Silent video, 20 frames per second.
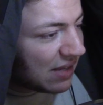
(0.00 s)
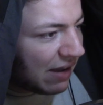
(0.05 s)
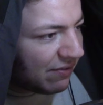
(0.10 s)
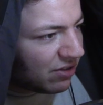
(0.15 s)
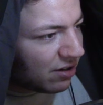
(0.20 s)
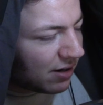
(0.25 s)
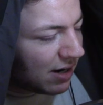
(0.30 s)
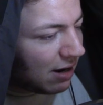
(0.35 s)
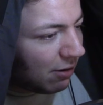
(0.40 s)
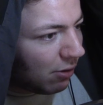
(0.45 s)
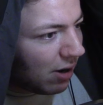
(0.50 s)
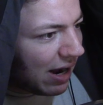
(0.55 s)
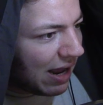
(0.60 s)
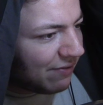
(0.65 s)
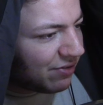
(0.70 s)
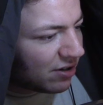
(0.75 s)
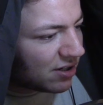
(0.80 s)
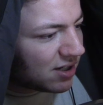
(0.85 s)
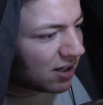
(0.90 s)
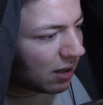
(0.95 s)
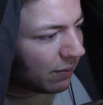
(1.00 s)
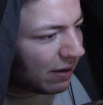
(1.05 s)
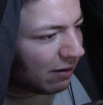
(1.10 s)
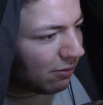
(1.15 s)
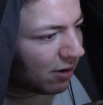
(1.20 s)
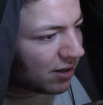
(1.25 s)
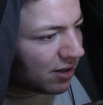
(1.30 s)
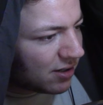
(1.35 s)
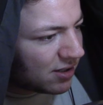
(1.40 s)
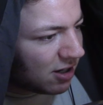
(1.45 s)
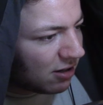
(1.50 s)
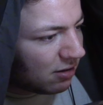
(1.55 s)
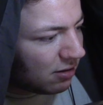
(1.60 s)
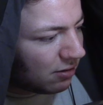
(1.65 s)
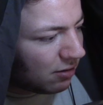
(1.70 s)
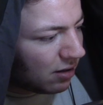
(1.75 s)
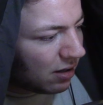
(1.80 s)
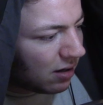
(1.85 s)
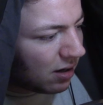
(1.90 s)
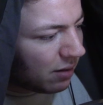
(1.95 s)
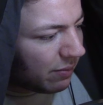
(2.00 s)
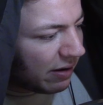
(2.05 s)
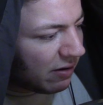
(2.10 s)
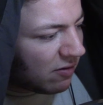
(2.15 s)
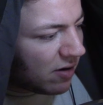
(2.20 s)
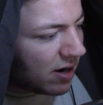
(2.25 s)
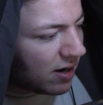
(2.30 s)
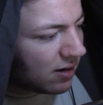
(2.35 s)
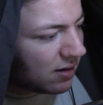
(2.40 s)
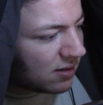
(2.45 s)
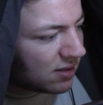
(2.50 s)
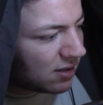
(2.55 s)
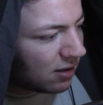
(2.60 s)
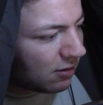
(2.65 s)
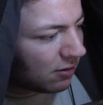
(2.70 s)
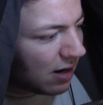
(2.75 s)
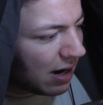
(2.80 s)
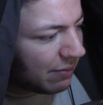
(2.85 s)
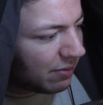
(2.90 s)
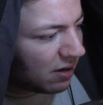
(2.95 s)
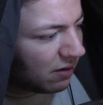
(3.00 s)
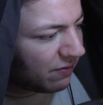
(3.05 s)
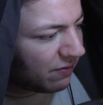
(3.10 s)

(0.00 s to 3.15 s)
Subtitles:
if there's gonna be one, there's only gonna be one. So I'm